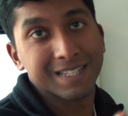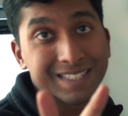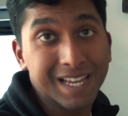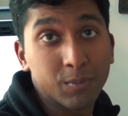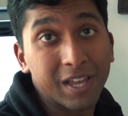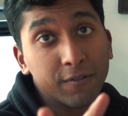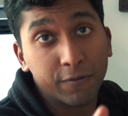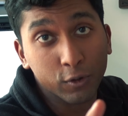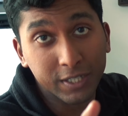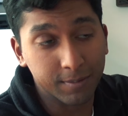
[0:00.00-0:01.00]
Say we have
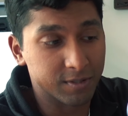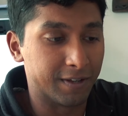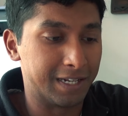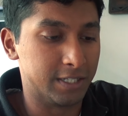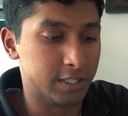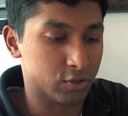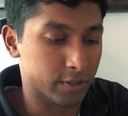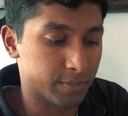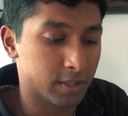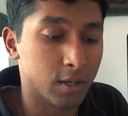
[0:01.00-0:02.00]
4 types of LED
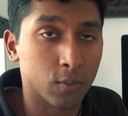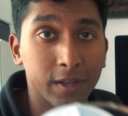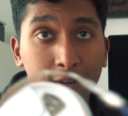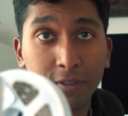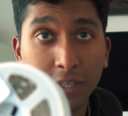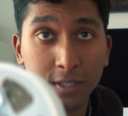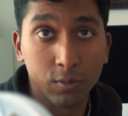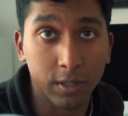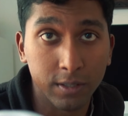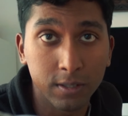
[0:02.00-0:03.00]
strips. We have these
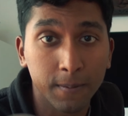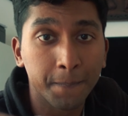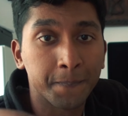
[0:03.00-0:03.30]
ones.